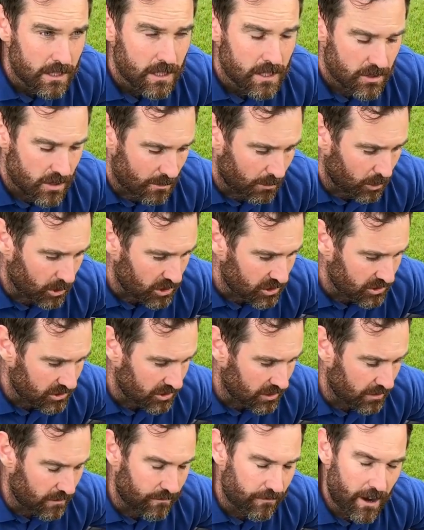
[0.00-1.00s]
the moisture is
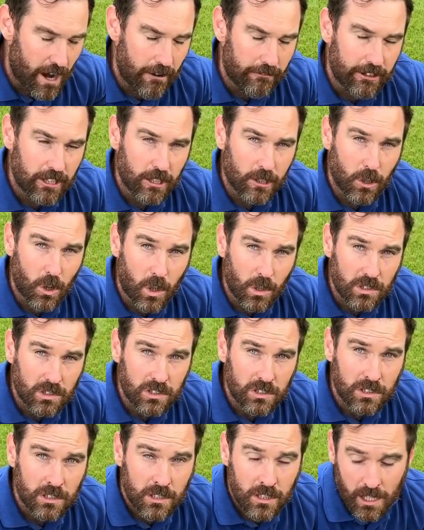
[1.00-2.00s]
going to vary a
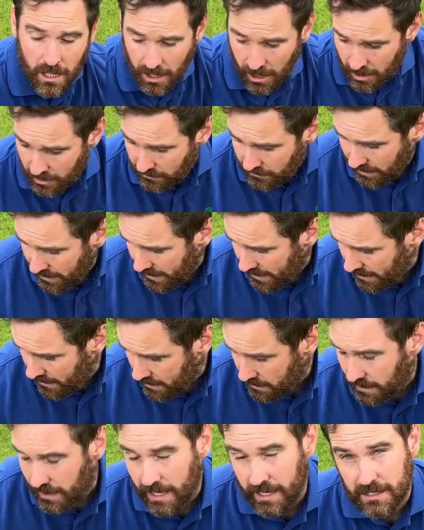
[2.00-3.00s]
lot. Over here,
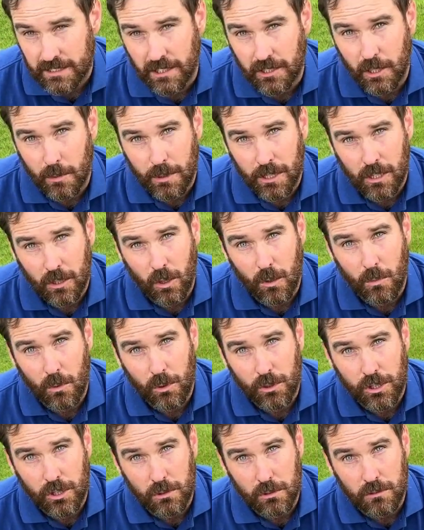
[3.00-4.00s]
it's going to be a lot more
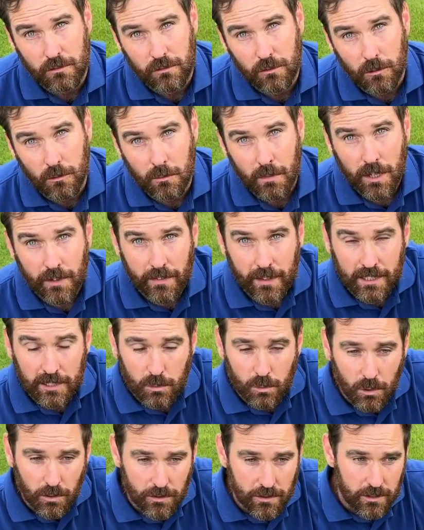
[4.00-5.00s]
uniform. And that's
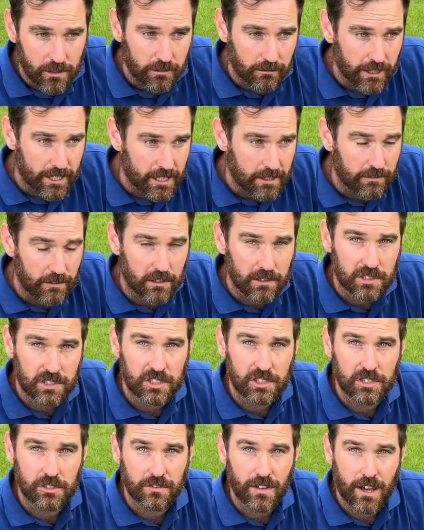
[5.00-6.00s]
one of the great
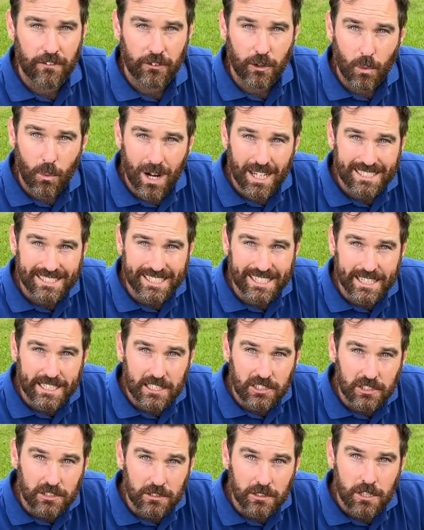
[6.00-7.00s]
advantages of having a wetting
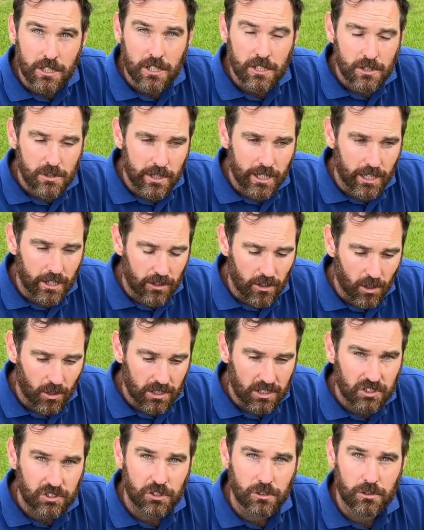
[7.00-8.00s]
agent. You get a
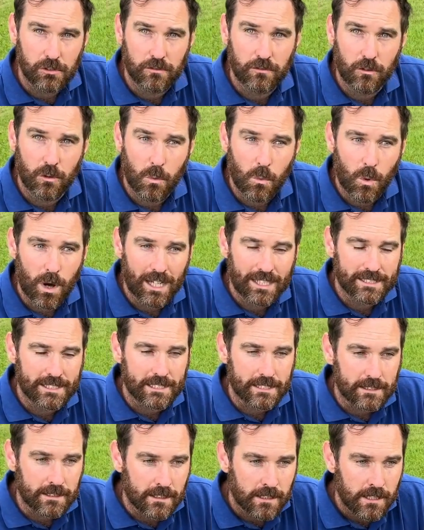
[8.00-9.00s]
nice uniform
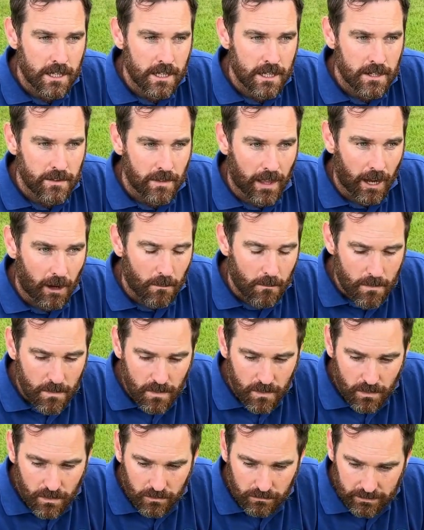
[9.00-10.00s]
wetting. Now,
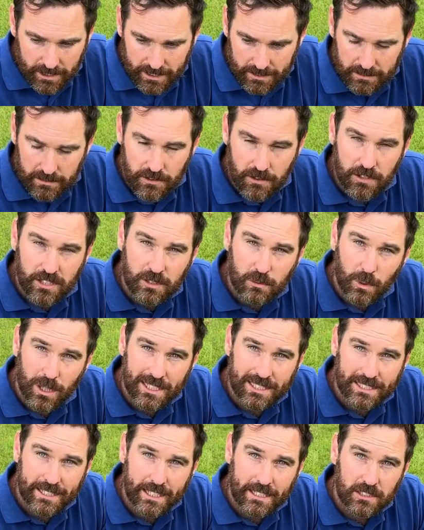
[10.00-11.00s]
the reason these
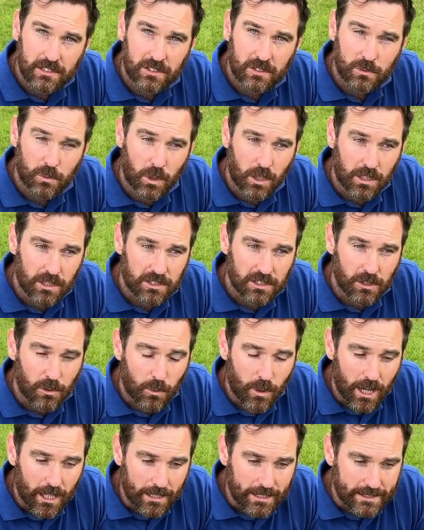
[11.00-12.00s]
wetting agents work so
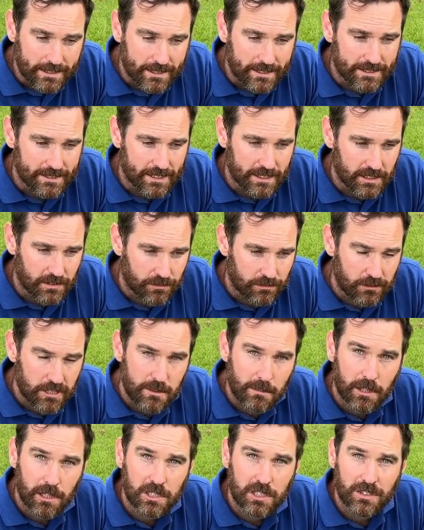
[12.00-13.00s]
well is because there's three
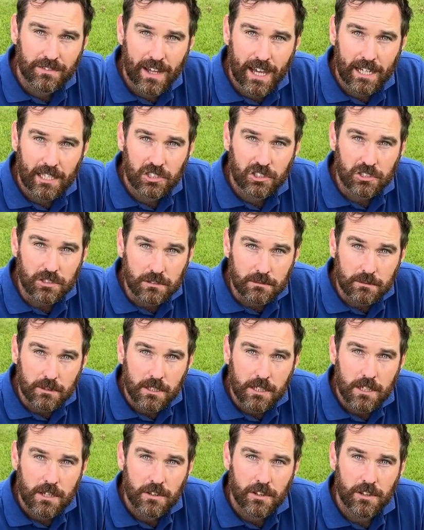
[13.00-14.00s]
modes of action
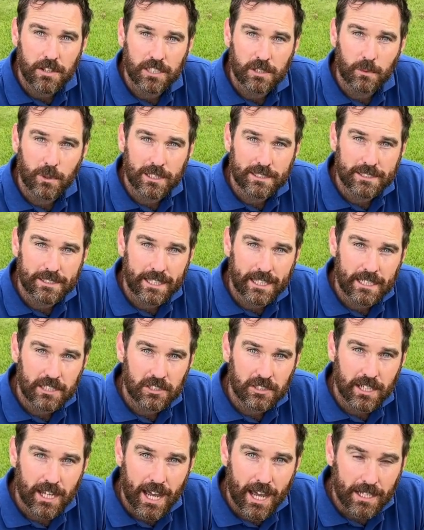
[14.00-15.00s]
that this wetting
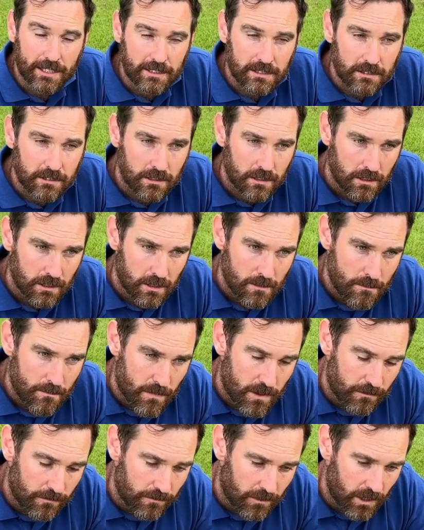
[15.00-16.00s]
agent has.
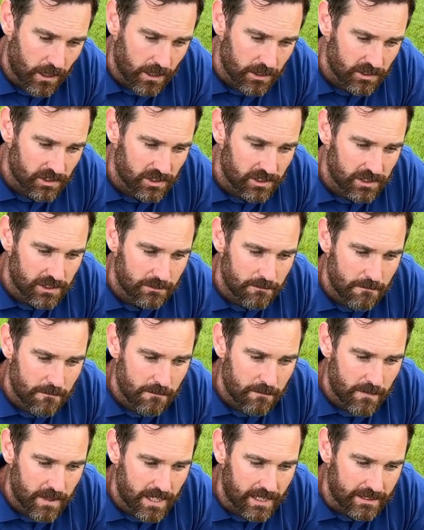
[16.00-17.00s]
The first
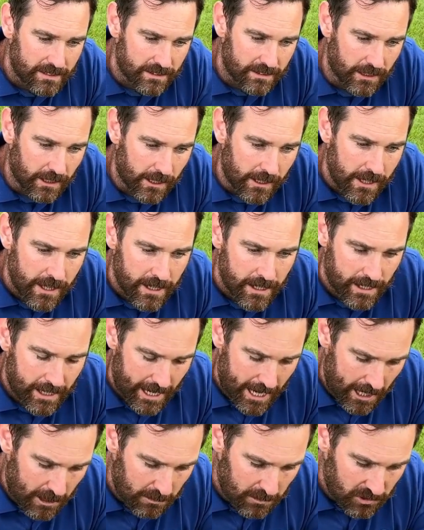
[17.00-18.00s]
is that it
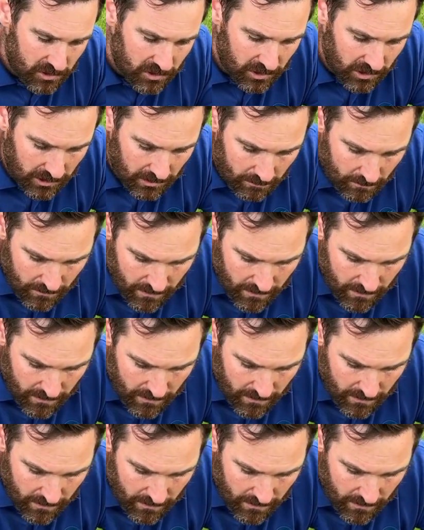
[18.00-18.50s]
helps to